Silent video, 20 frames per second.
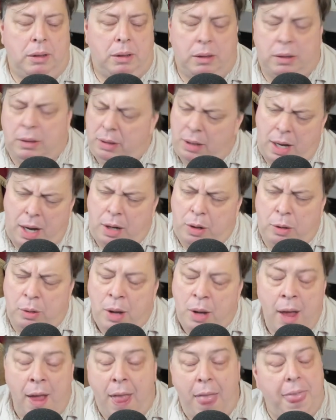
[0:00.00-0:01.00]
No,
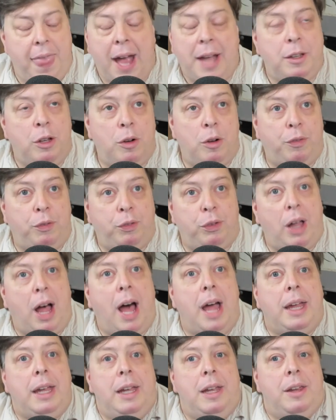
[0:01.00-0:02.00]
that don't
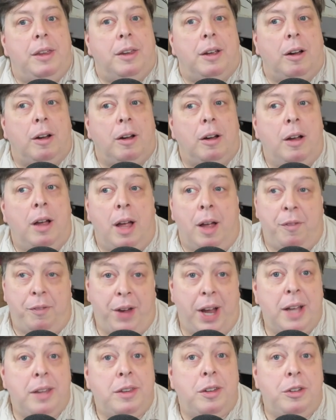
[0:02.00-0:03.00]
fly either.
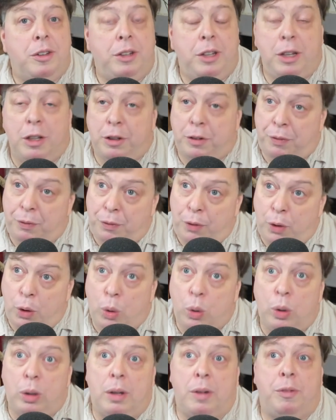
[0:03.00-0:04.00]
Fantasy is
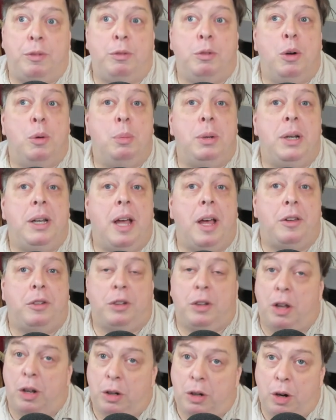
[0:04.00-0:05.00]
full of
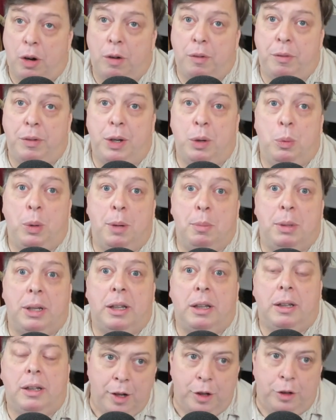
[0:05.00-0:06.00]
Rubenesque curvy
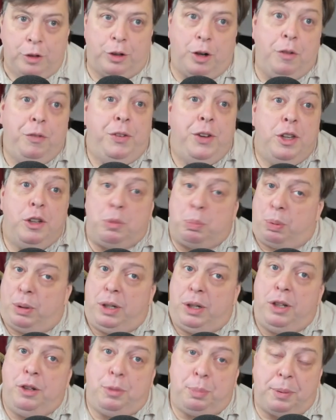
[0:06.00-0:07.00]
women. Sophie's
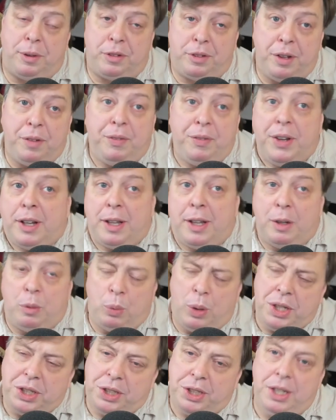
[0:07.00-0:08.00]
pretty specific in
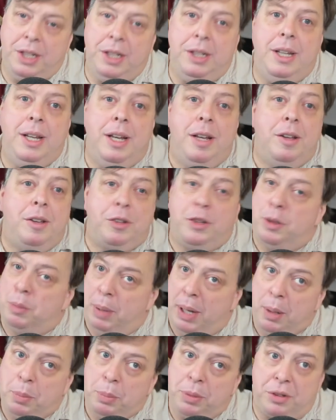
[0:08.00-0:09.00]
what she needs to
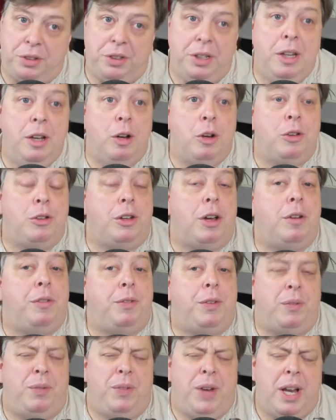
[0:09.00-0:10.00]
be able to see
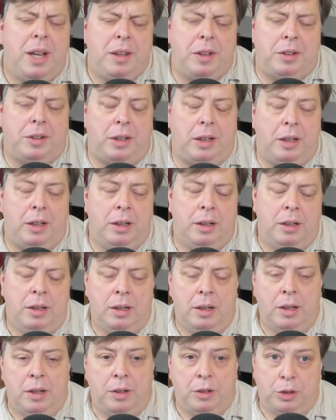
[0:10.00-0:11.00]
herself in fantasy.
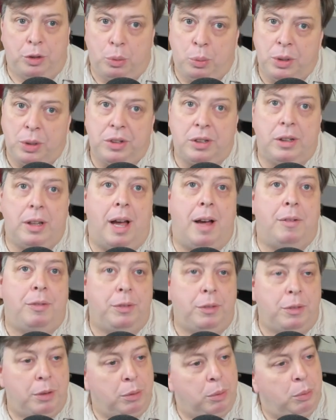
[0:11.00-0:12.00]
So what's
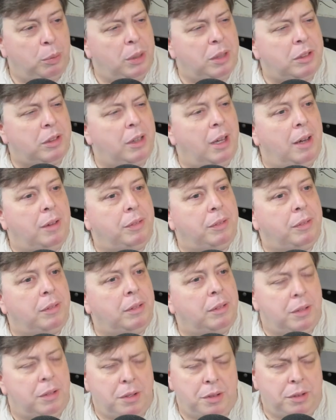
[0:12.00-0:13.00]
left? What's left?
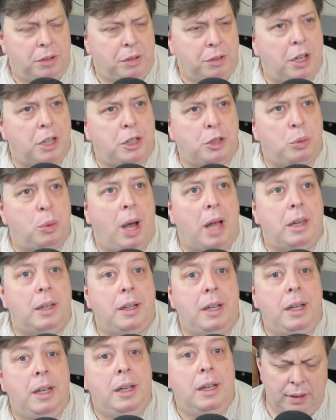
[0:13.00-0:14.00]

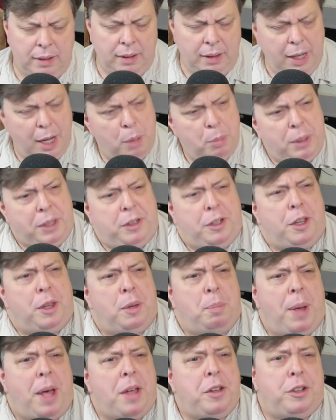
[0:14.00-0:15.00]
Sexuality? Yeah, but to the
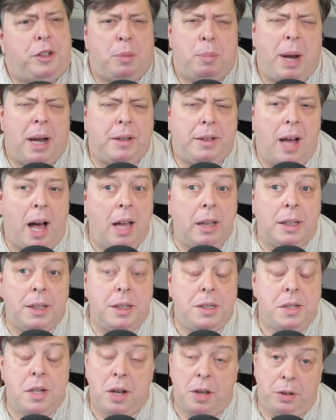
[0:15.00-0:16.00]
best of my
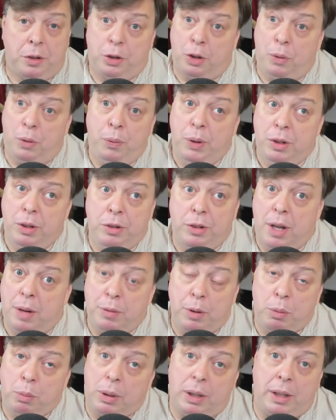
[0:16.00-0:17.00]
knowledge, Sophie's
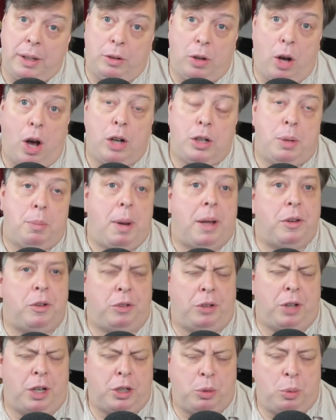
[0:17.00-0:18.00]
never really talked about her
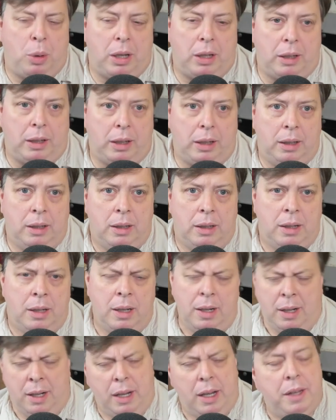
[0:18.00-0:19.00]
sexuality
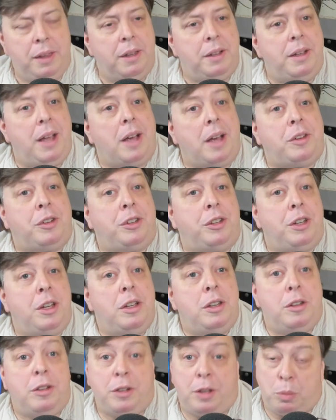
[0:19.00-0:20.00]
in the next
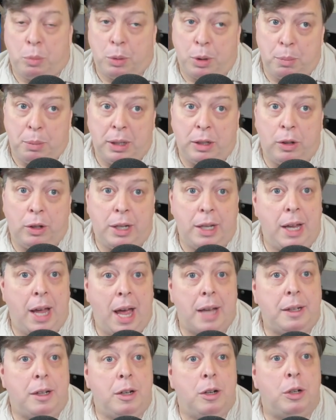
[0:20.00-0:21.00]
sentence that we're going to be looking
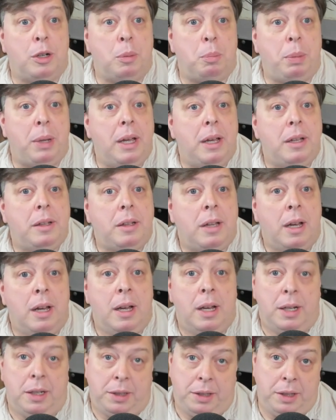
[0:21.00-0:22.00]
at here in a bit,
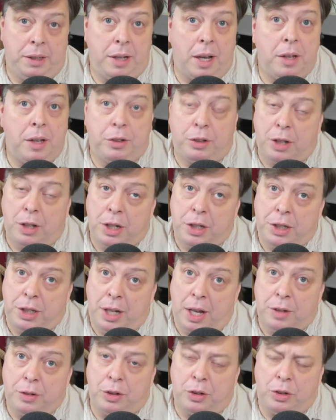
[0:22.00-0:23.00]
she does say she
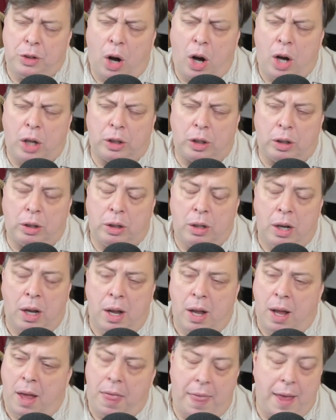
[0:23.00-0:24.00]
has a daughter.
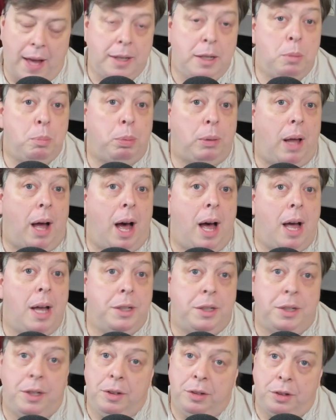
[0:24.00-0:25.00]
That
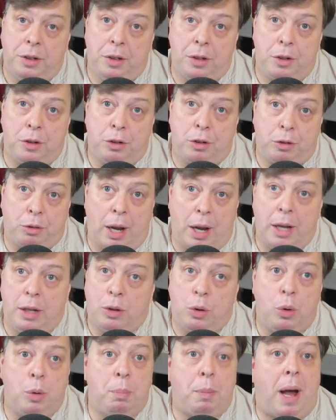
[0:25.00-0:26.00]
implies she's either straight
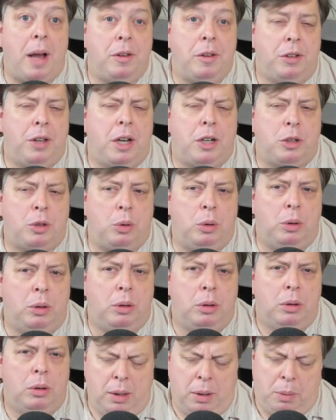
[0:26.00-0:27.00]
or bisexual.
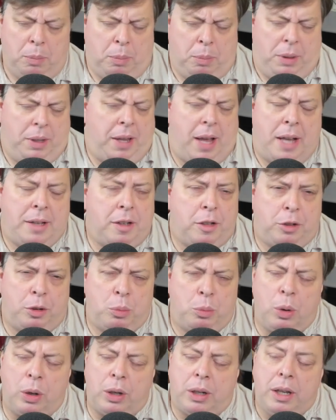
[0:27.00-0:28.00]
But that
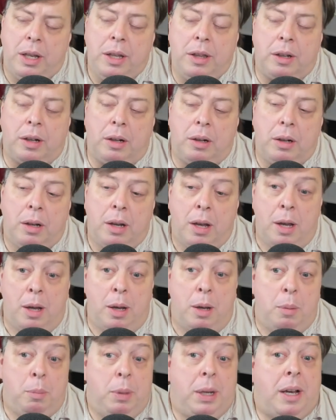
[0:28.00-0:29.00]
doesn't work either
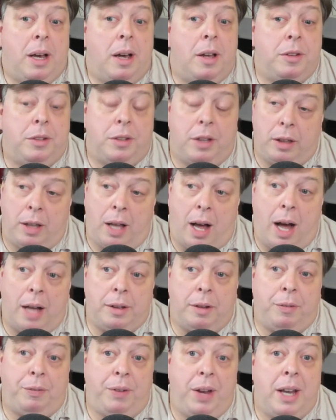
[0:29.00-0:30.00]
because a lot
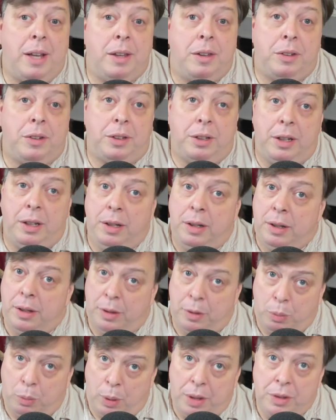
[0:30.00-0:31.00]
of fantasy,
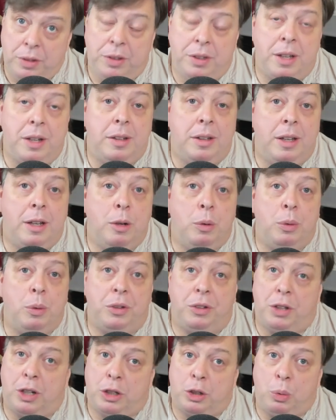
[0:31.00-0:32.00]
the ones that deal with
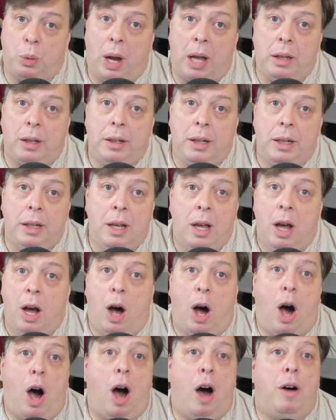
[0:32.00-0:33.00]
sexuality,
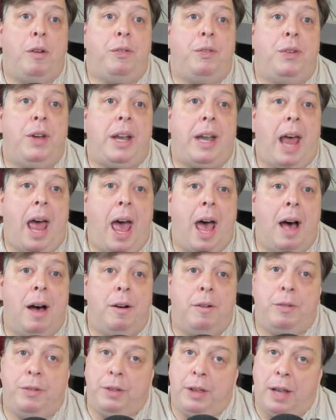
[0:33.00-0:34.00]
often
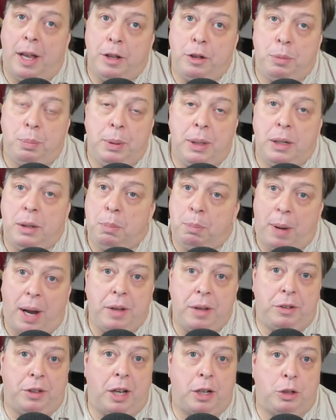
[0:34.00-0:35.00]
have lesbian,
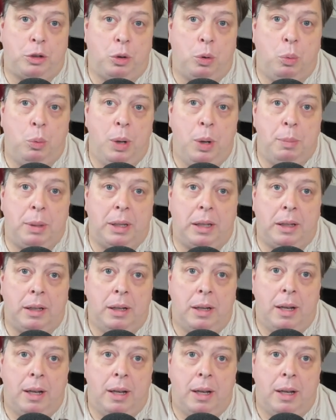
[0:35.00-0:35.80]
bisexual women.